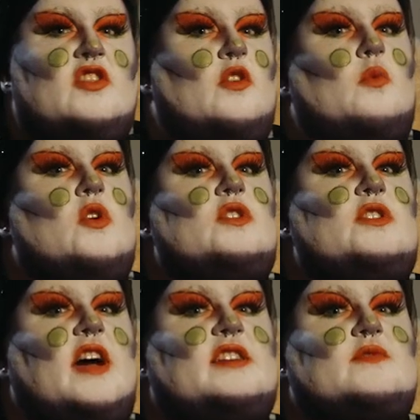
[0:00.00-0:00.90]
the one
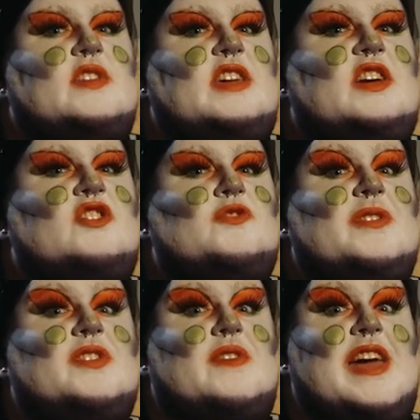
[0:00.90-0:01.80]
night of the year
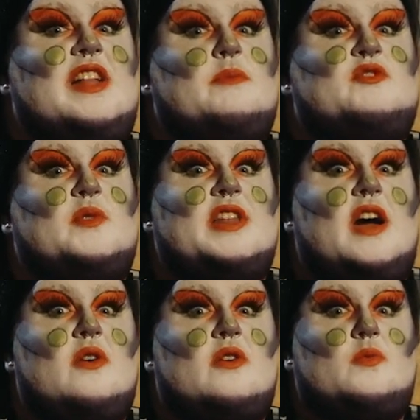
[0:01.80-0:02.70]
where the veil between
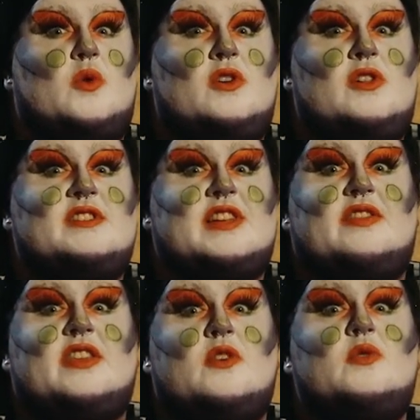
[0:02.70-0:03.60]
our world and the